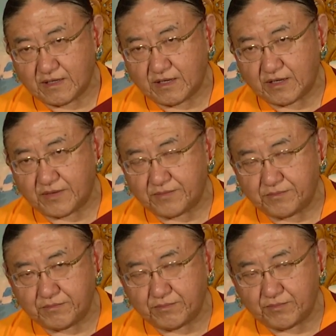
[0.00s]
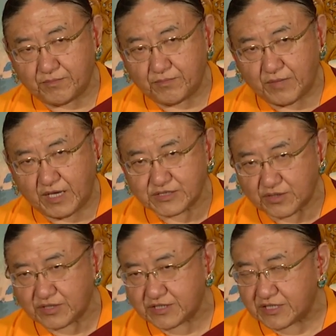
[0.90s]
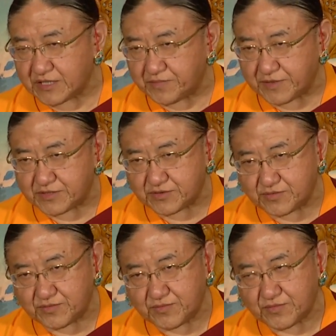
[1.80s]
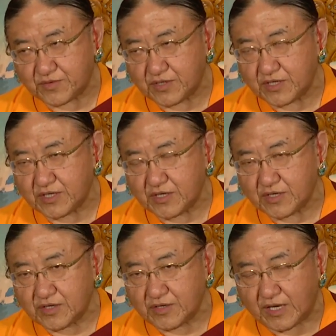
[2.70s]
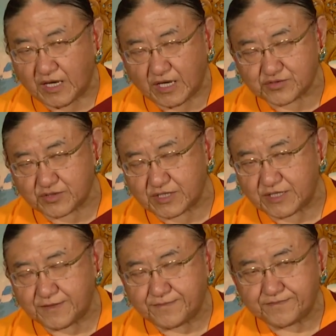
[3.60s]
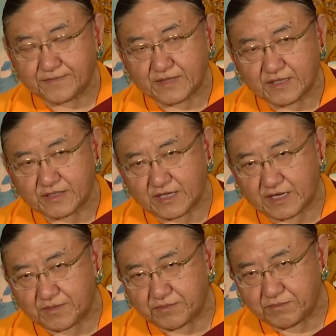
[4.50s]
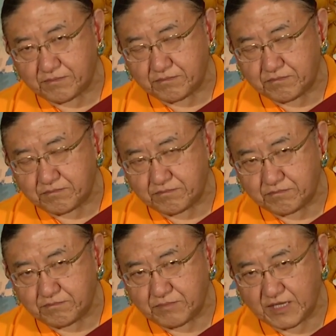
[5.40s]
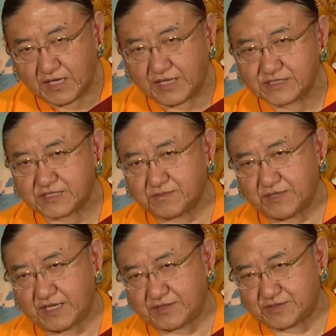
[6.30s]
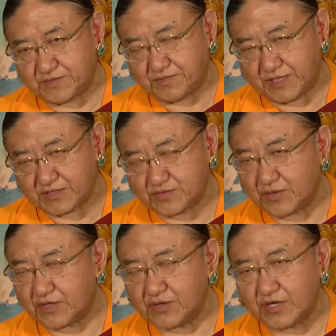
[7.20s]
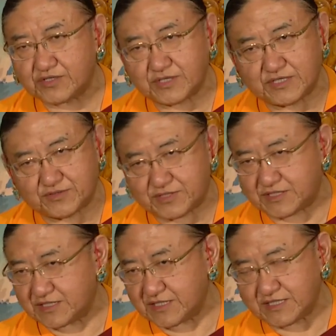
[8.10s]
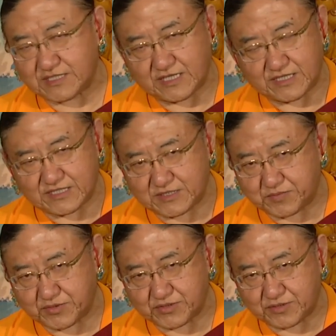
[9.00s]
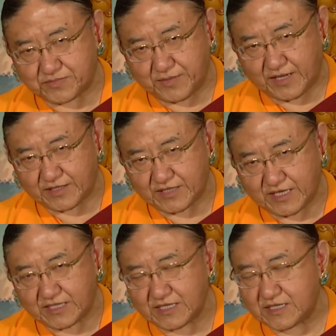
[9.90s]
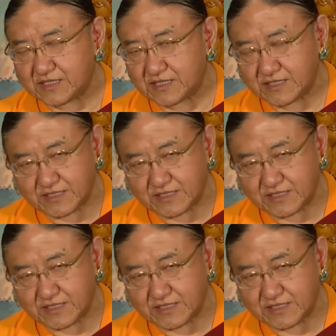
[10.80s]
As an ordinary person, actually, there are millions and millions of beings who are not interested in any spiritual path, any